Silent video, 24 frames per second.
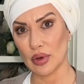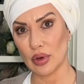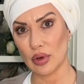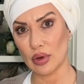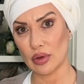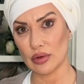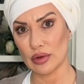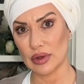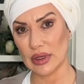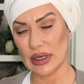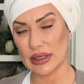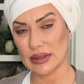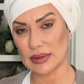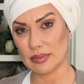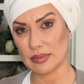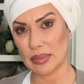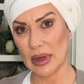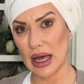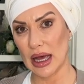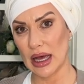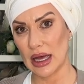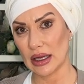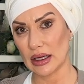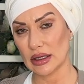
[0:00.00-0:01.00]
on this
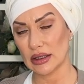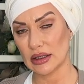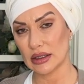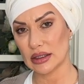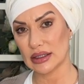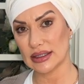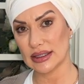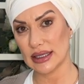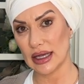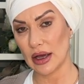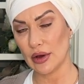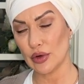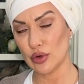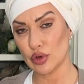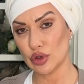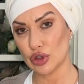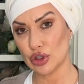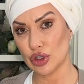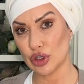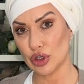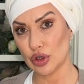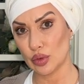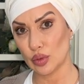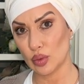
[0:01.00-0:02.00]
bag that tells
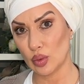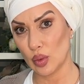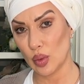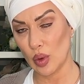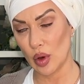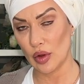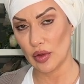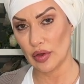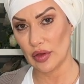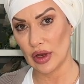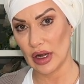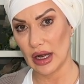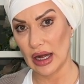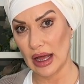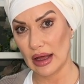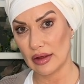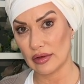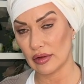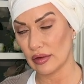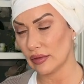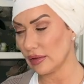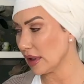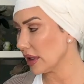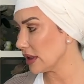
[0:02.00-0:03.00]
you what the
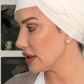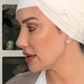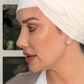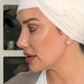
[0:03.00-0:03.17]
leather is.